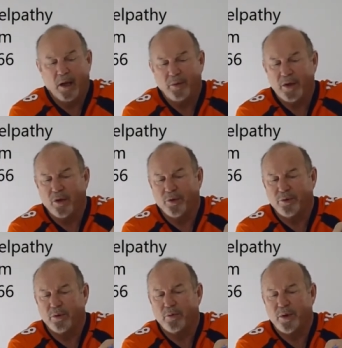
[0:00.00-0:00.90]
We go
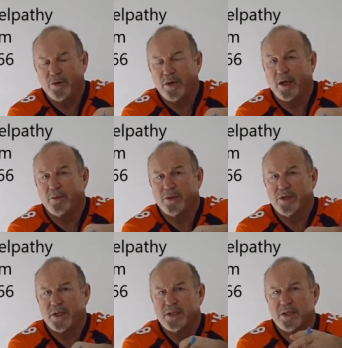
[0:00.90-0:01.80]
through and we try to
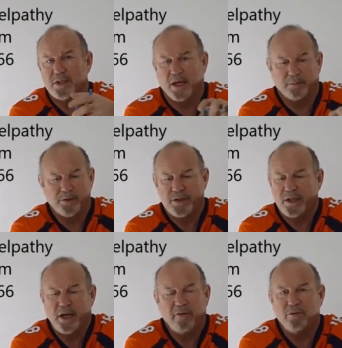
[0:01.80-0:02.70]
adjust these animals, and
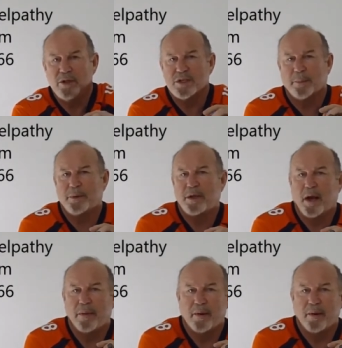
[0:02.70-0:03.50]
they have reeds up and down